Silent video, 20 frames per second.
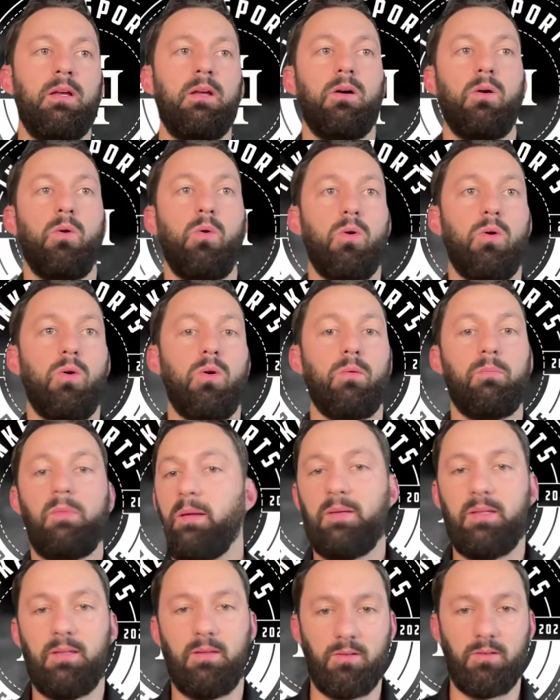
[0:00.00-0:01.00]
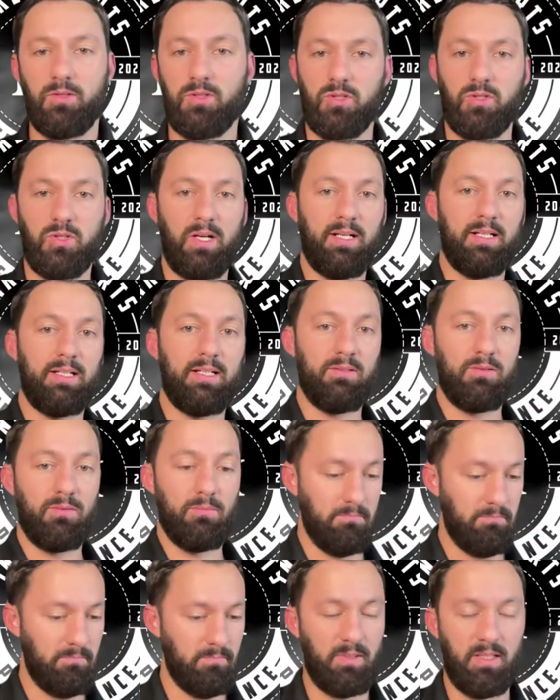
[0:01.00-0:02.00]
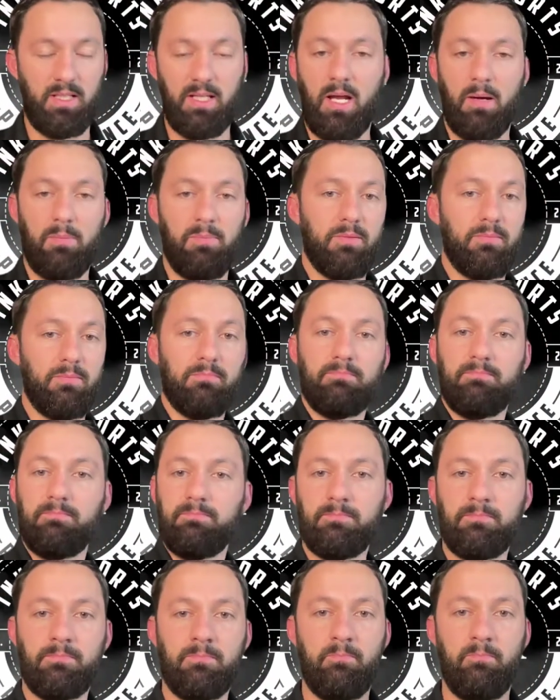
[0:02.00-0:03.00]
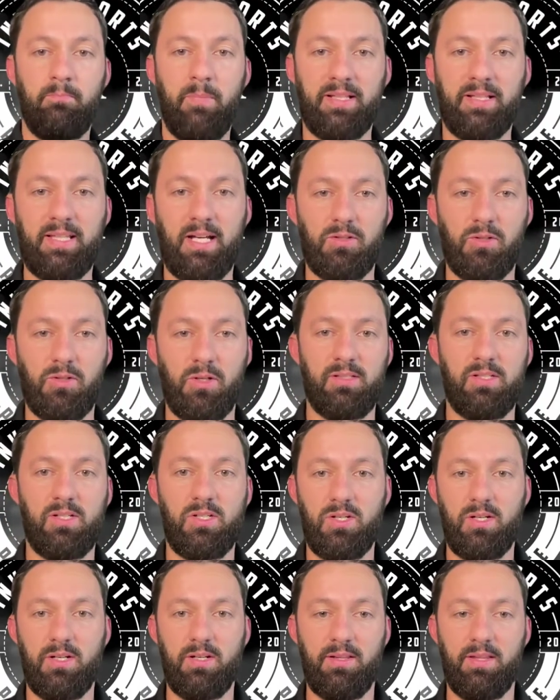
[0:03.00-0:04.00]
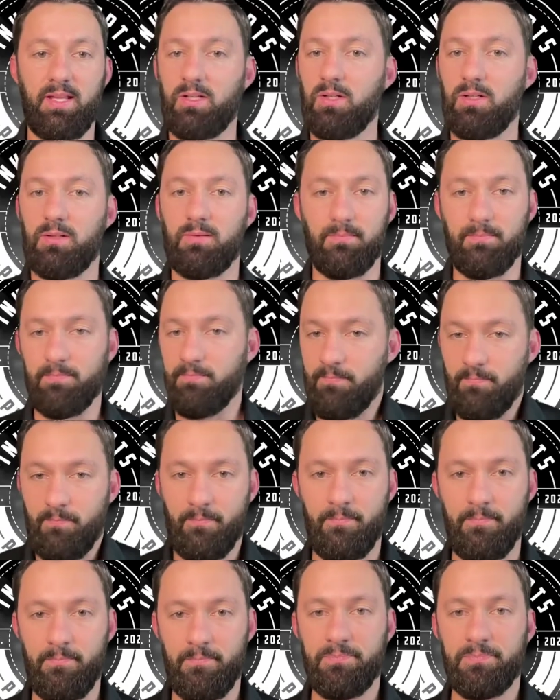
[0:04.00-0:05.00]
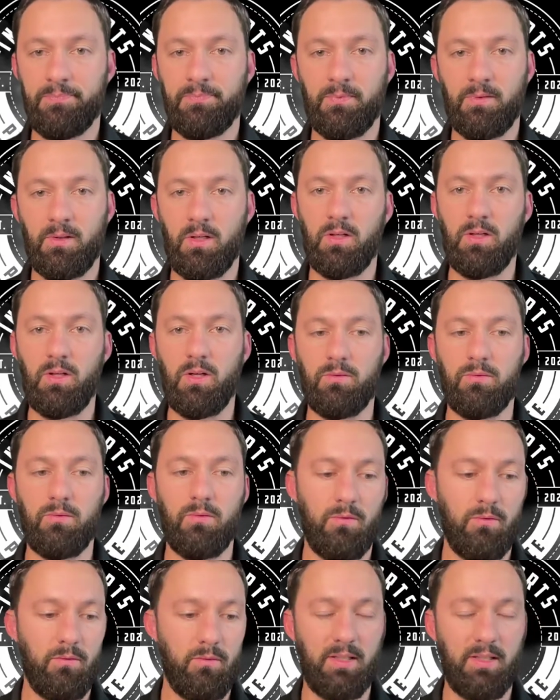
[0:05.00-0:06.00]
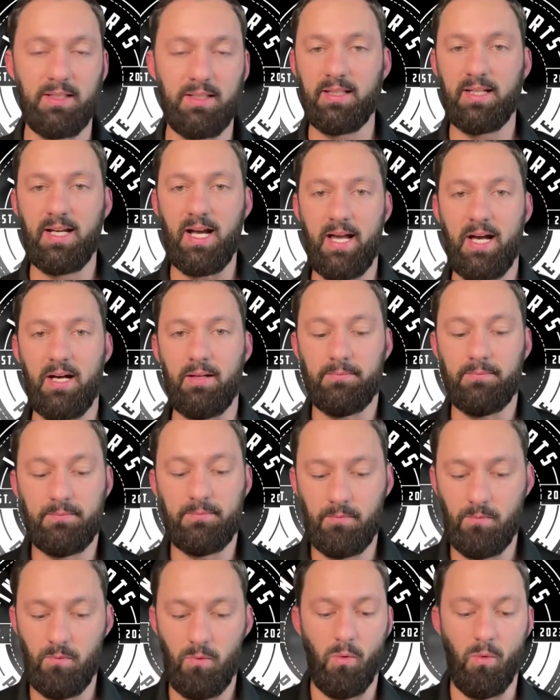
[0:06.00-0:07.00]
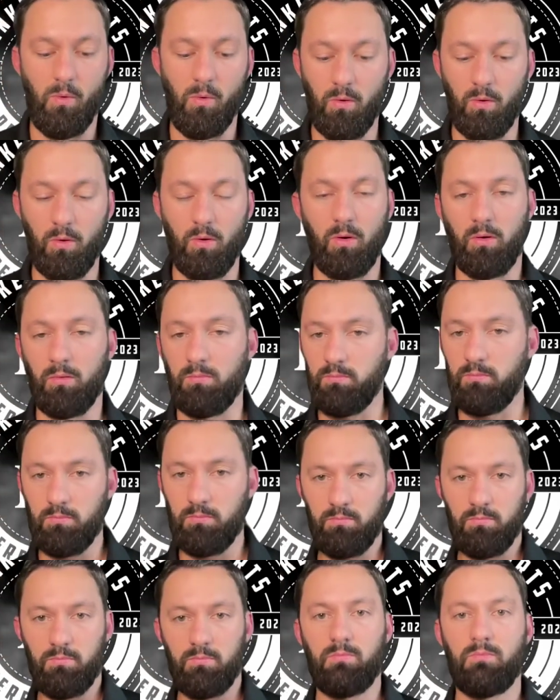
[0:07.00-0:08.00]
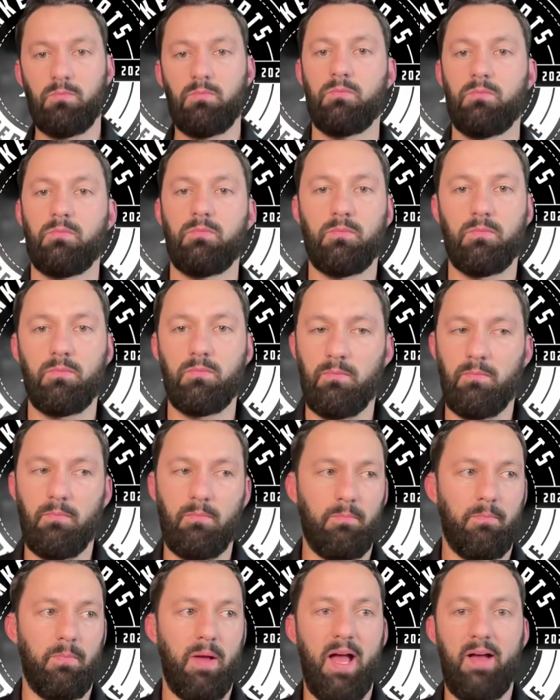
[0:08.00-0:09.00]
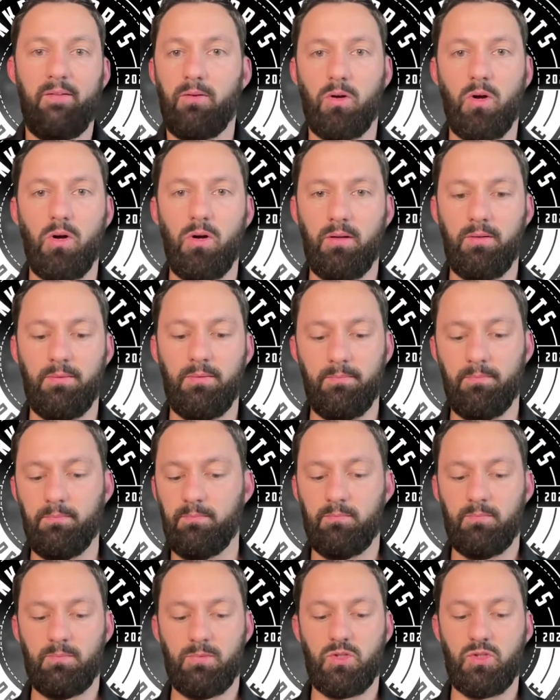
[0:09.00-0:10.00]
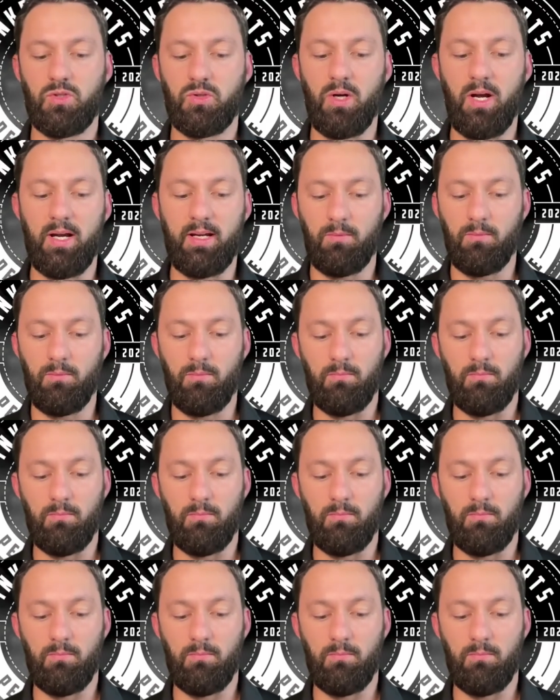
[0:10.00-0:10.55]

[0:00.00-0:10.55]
Or maybe they're just trying to get up and make that transition and they couldn't, get the guy out or have a called strike.